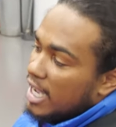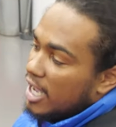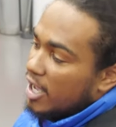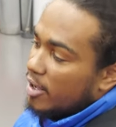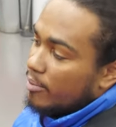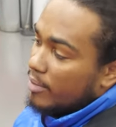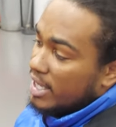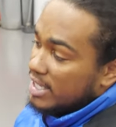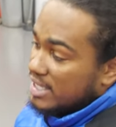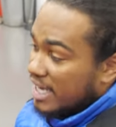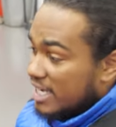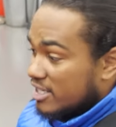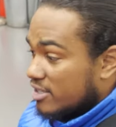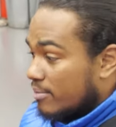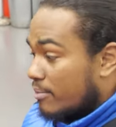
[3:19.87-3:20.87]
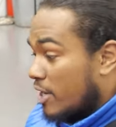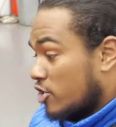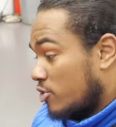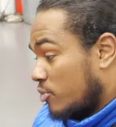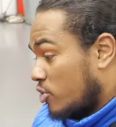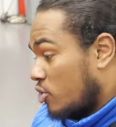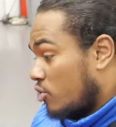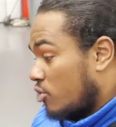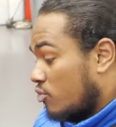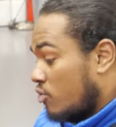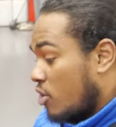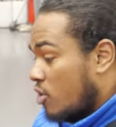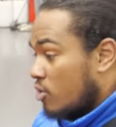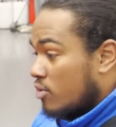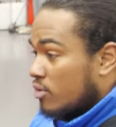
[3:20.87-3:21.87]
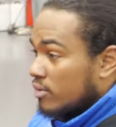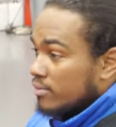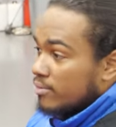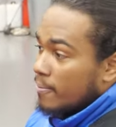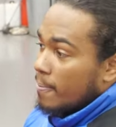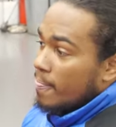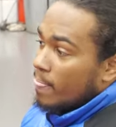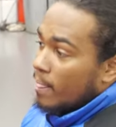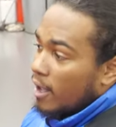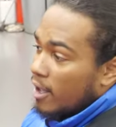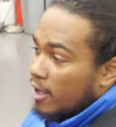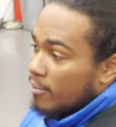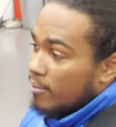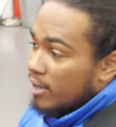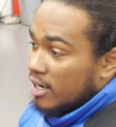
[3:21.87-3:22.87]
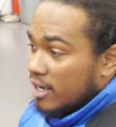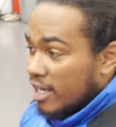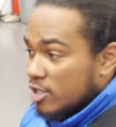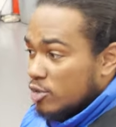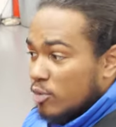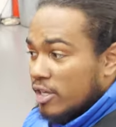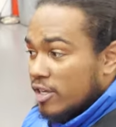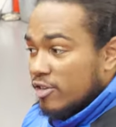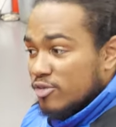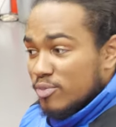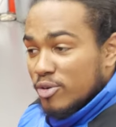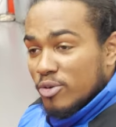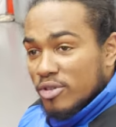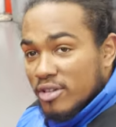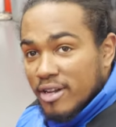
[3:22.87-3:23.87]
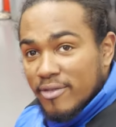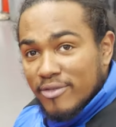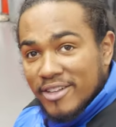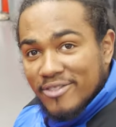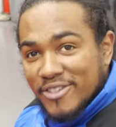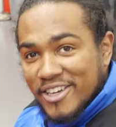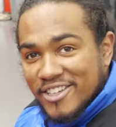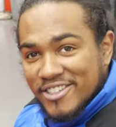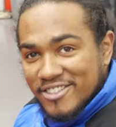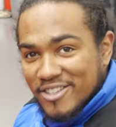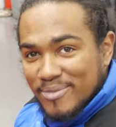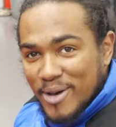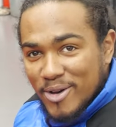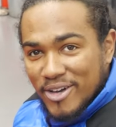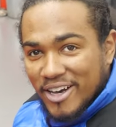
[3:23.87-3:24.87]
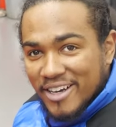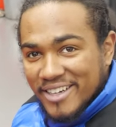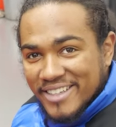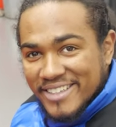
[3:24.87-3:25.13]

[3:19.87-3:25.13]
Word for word: It takes the measurement on the roll, and that's when it gives me all the lovely figures of the motor.